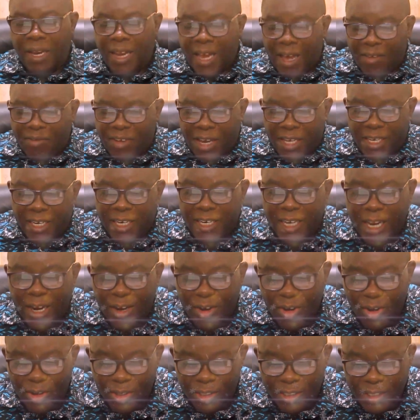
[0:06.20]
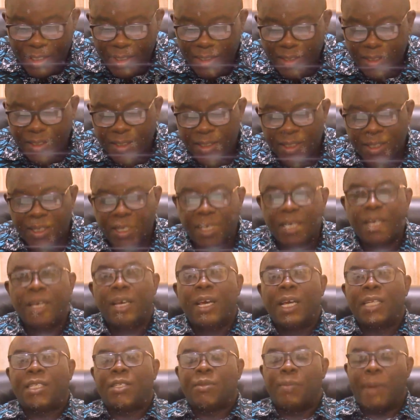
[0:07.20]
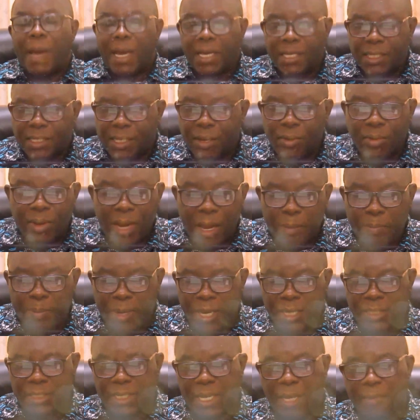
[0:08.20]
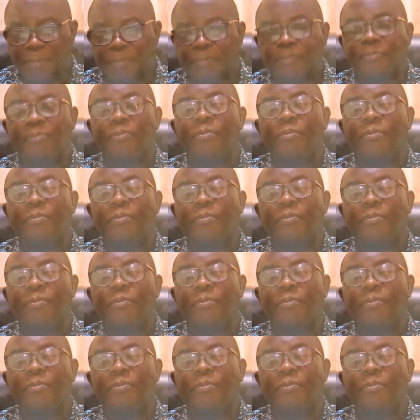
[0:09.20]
beloved in the Lord, it's my singular pleasure